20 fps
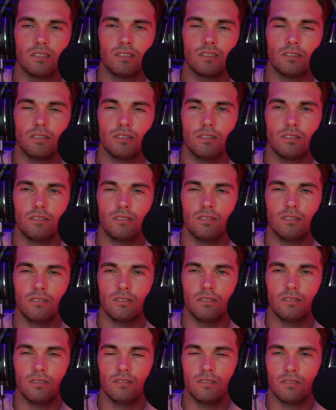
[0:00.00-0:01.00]

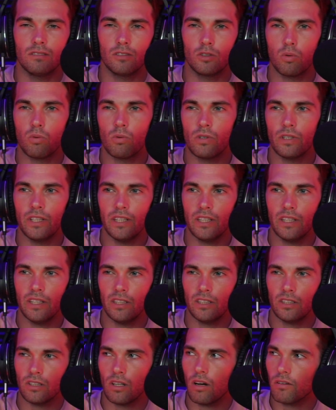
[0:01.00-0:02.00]

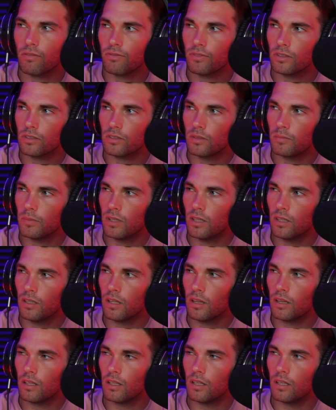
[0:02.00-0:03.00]
20-ish offers a month.